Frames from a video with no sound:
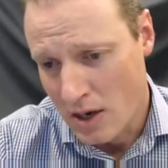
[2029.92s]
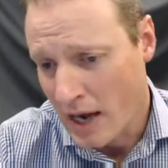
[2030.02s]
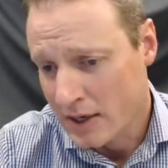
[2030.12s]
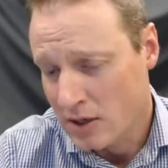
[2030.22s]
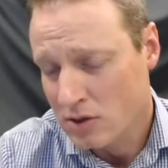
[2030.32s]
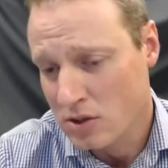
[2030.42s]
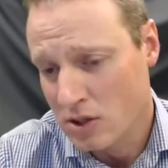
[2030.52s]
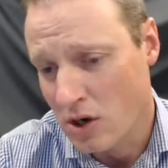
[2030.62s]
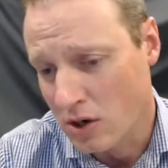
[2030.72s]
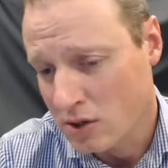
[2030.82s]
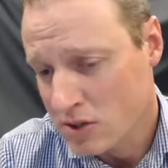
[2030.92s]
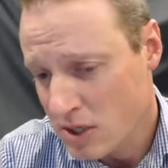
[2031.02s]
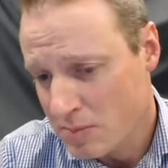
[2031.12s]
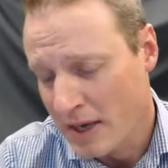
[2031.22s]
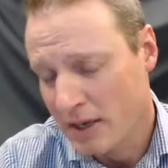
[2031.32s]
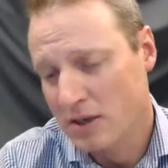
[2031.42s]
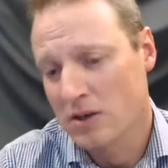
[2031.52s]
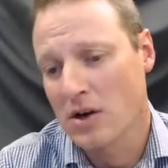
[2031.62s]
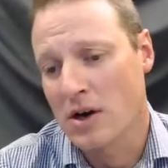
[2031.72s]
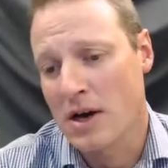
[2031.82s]
Receipt Bank,
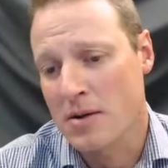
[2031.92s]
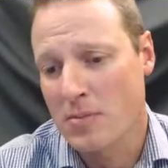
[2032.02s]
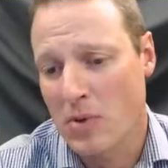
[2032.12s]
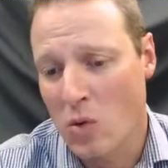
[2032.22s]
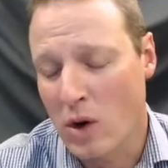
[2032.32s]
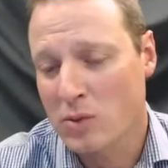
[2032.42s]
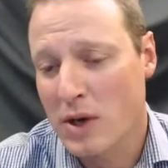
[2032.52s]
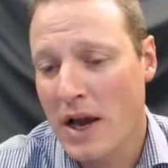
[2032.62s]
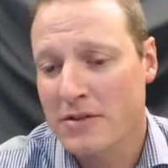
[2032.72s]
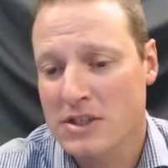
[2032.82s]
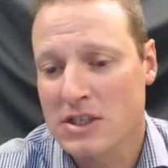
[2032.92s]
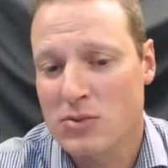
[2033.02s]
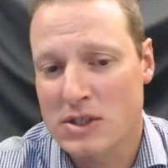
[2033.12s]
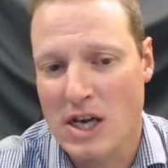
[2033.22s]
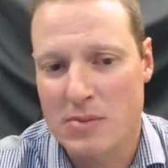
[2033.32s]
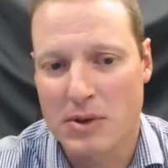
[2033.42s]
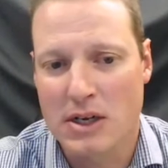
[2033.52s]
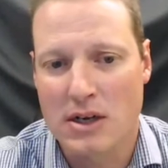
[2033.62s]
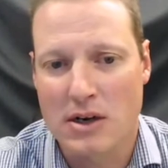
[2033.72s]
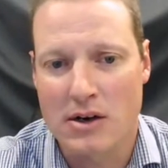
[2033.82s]
what we have seen, what's
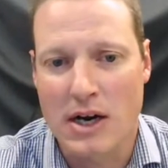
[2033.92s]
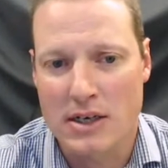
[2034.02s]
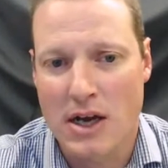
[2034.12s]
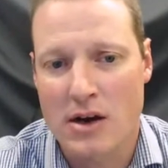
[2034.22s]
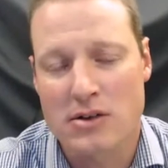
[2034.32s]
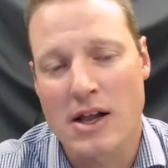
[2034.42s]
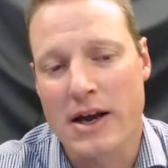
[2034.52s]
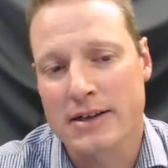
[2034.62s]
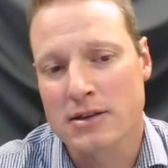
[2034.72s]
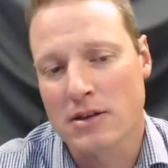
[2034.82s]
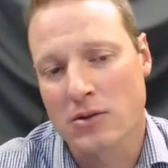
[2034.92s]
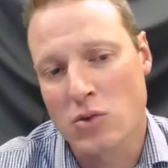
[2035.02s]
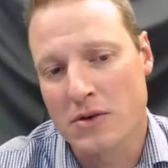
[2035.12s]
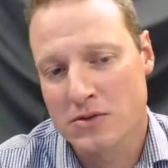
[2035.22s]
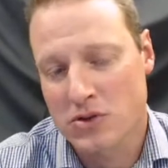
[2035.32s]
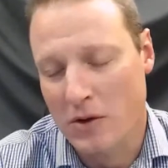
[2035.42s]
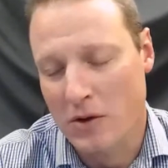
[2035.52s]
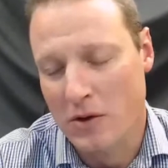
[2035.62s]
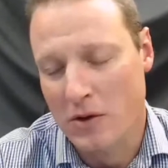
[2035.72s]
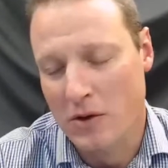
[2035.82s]
happening right now is, like with
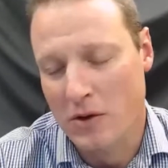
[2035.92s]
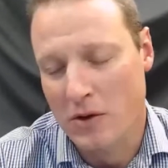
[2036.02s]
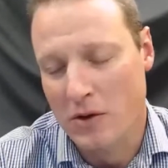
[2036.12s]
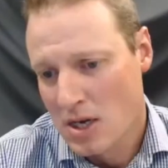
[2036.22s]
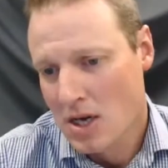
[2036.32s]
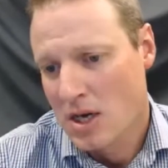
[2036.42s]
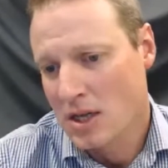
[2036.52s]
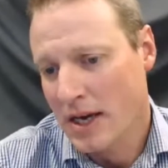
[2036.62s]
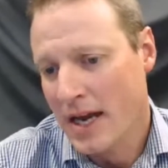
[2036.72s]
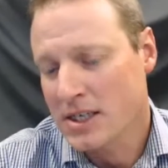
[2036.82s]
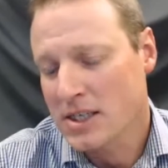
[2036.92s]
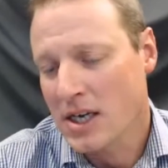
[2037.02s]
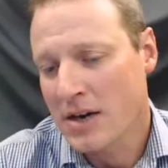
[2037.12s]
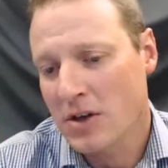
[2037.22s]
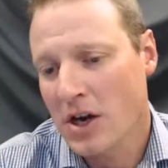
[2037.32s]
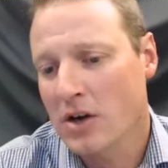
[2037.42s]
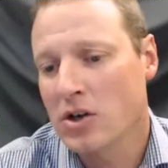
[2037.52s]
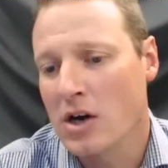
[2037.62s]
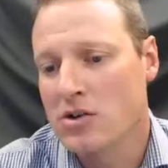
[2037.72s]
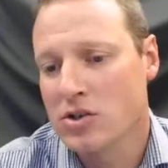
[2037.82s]
software like Xero, they actually have their own
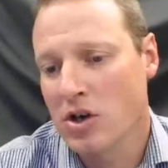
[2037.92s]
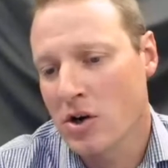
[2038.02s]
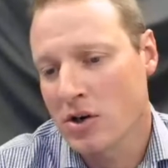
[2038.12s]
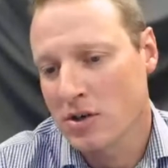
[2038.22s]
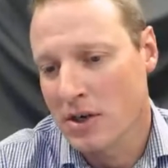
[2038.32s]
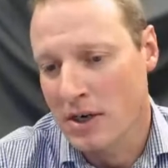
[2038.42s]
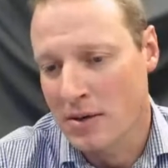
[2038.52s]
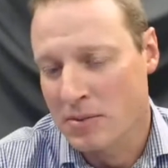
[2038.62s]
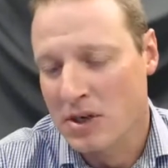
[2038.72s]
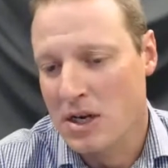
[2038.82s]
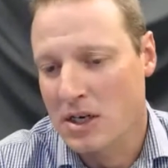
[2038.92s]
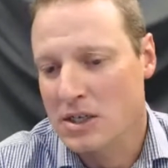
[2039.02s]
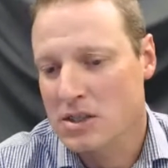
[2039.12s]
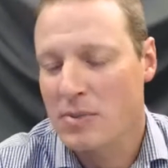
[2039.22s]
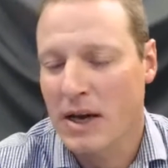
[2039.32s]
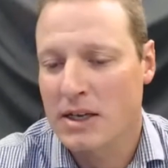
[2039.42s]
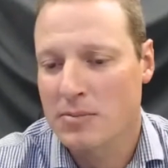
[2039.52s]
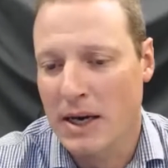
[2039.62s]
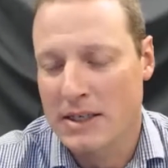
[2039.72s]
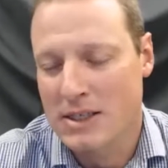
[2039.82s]
OCR recognition,
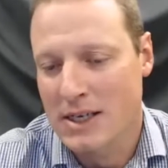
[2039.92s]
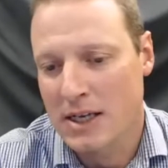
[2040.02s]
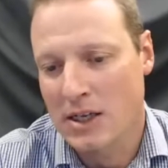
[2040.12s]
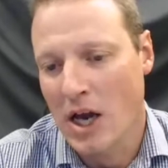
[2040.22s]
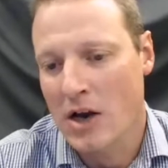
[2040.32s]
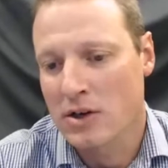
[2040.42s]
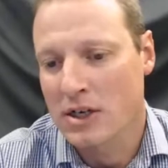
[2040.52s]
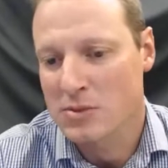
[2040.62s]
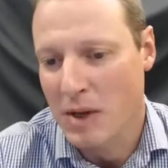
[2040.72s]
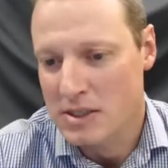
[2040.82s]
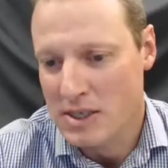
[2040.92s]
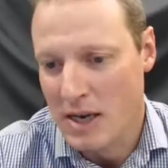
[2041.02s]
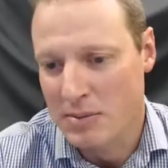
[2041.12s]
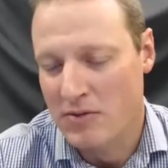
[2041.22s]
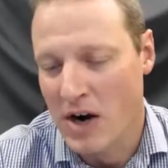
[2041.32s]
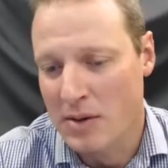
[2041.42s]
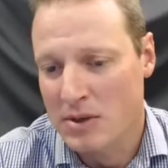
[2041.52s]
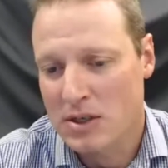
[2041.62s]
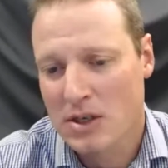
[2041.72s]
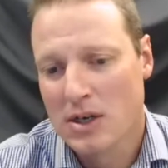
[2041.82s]
basically in their own expense claim
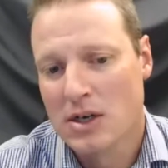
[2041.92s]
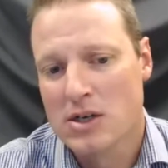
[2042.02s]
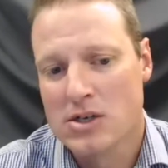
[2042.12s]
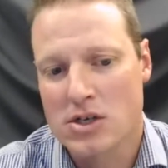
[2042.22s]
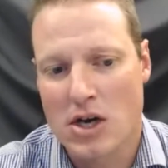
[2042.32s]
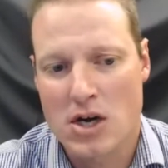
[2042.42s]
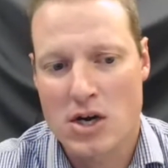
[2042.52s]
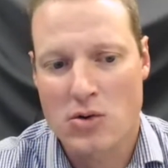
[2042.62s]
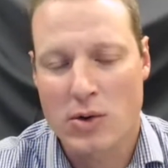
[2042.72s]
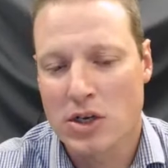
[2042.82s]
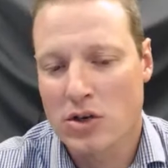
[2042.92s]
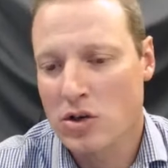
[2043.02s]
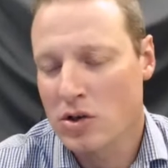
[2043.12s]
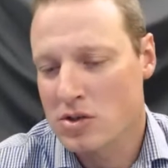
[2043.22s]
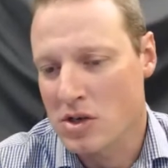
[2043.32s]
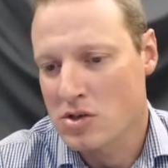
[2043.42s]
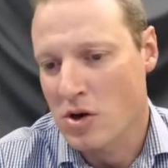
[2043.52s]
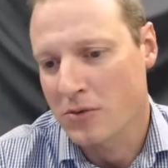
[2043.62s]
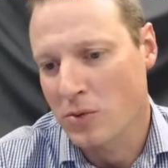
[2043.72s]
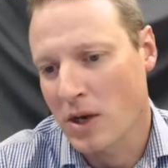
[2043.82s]
environment. So you do use their
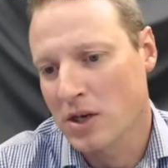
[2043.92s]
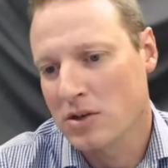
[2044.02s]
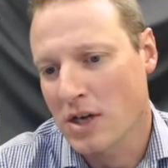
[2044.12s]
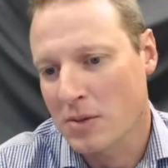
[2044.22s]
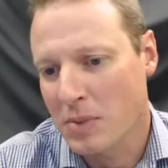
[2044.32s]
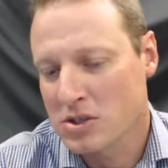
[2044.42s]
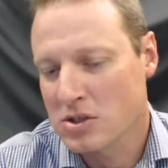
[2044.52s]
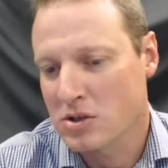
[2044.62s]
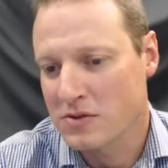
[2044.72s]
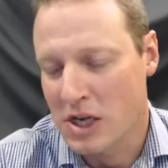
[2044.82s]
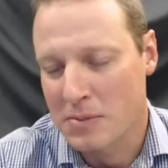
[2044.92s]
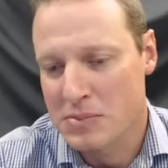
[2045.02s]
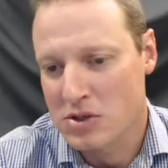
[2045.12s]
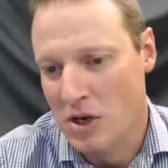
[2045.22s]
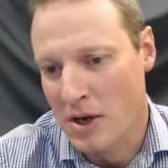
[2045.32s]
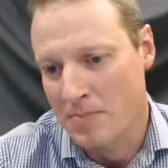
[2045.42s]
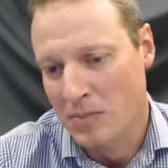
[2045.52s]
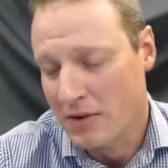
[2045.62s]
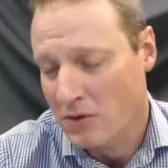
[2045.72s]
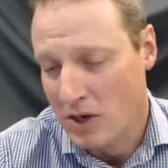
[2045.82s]
software and you take pictures of slips,
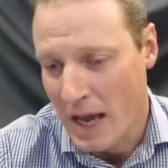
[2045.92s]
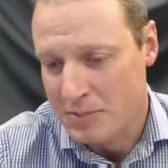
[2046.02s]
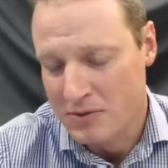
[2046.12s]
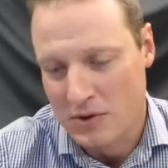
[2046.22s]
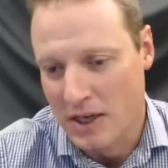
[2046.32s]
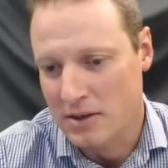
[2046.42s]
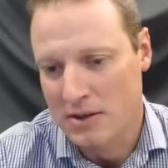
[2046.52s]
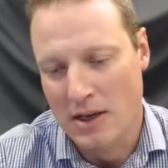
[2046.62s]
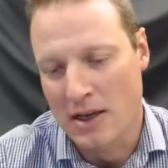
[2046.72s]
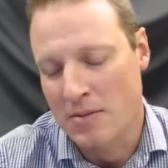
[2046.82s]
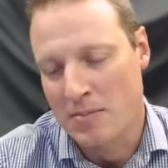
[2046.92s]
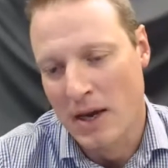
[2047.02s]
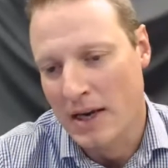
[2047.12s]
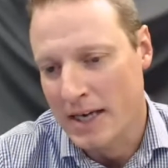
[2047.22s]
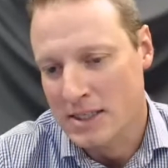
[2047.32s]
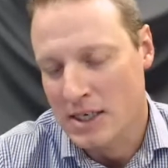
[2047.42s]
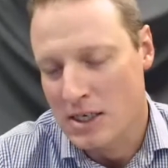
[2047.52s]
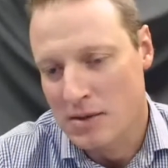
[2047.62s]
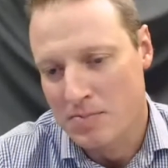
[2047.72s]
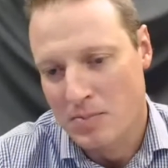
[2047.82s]
they've got apps for that. It
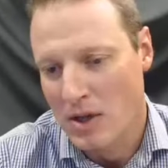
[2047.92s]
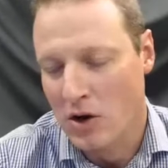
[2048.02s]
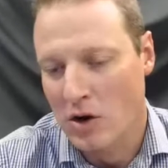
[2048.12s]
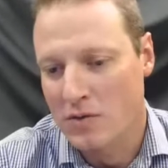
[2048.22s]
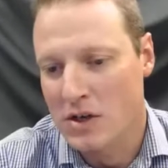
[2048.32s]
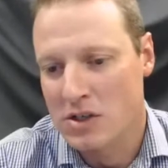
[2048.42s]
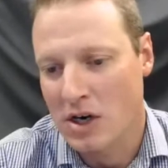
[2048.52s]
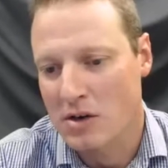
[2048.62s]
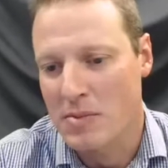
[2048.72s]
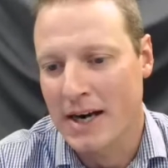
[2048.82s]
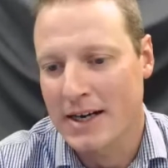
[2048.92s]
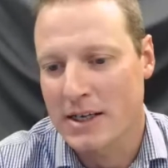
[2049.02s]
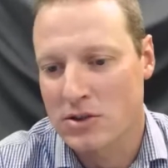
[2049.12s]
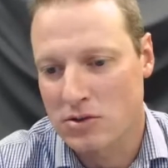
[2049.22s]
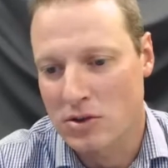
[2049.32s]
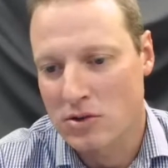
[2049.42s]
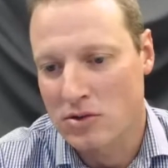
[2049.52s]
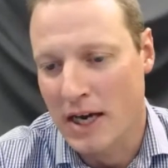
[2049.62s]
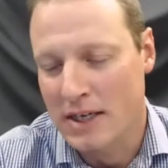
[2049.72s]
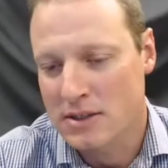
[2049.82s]
actually converts it automatically into
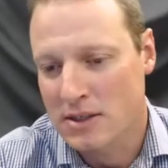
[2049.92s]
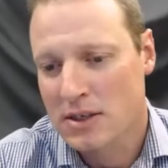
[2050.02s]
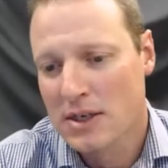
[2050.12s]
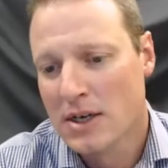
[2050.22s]
data.